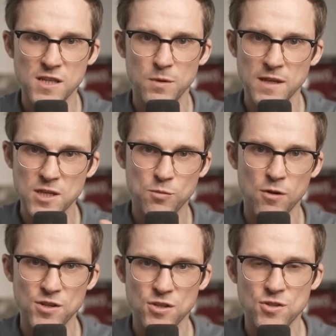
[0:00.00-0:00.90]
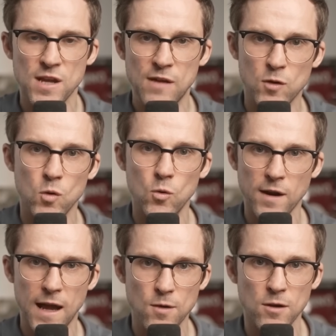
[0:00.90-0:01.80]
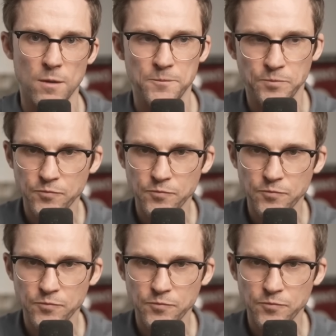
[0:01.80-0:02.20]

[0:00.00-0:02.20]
but each project should have a core outcome.